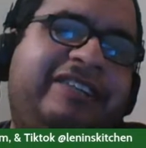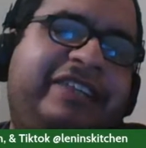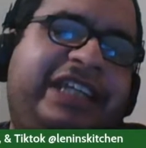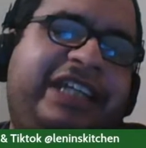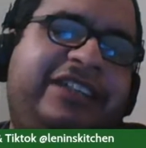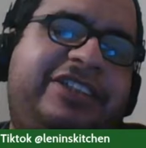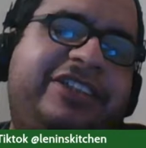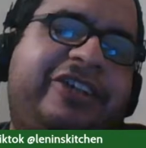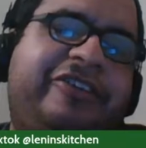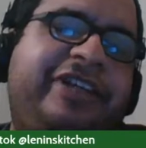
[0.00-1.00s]
Your
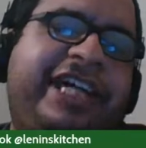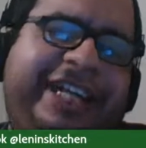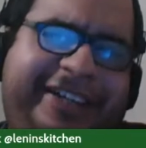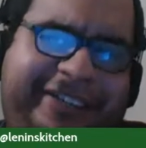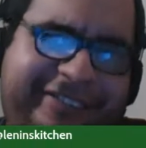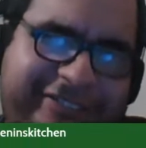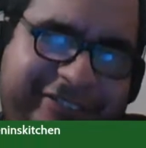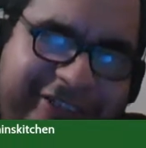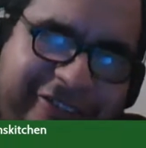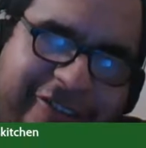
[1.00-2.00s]
stuff that you use for
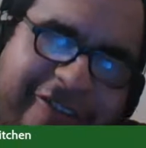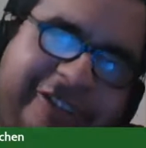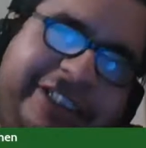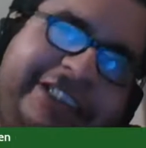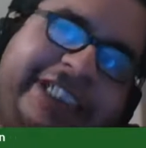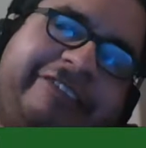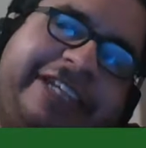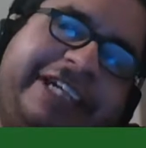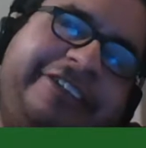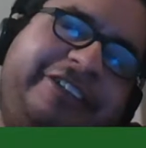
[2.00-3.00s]
Thanksgiving is going to
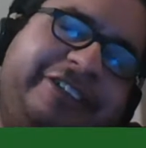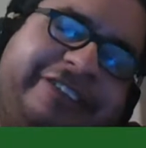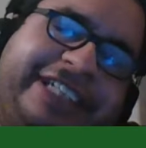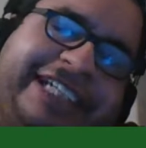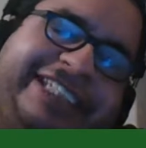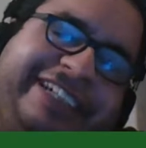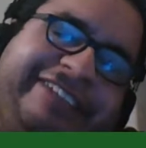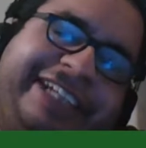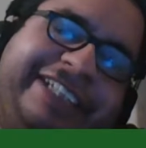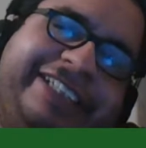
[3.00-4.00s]
be donated to